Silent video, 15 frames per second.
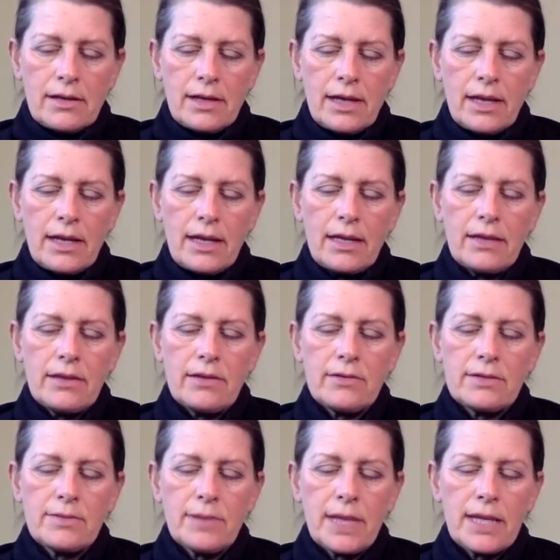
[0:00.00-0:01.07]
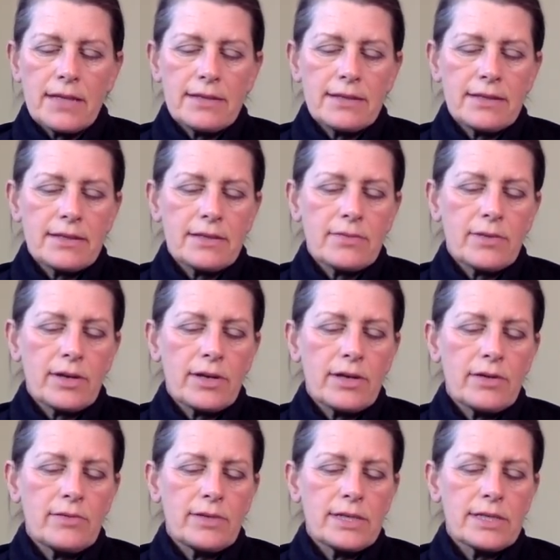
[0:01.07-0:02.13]
And in those places where
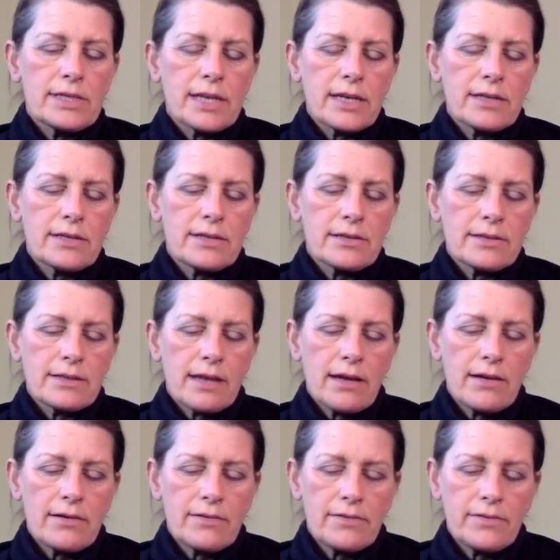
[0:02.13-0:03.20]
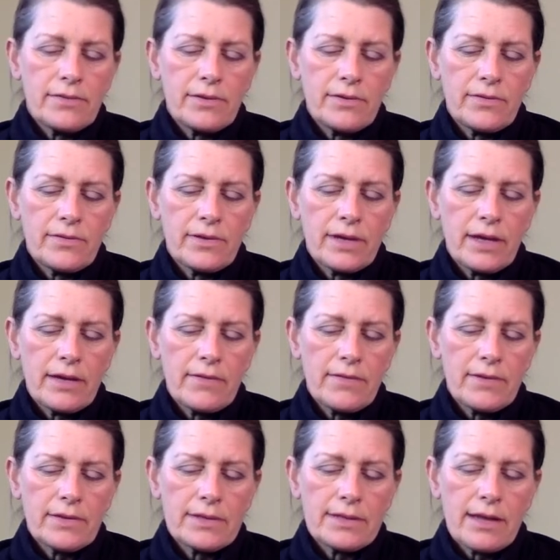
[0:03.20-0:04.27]
you would judge yourself, you forgive
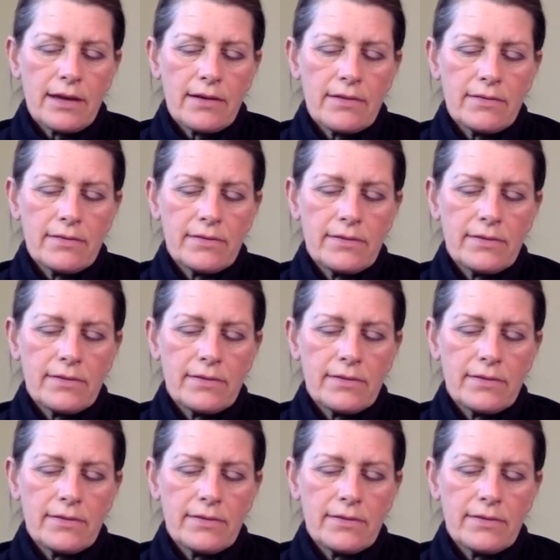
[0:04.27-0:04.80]
yourself.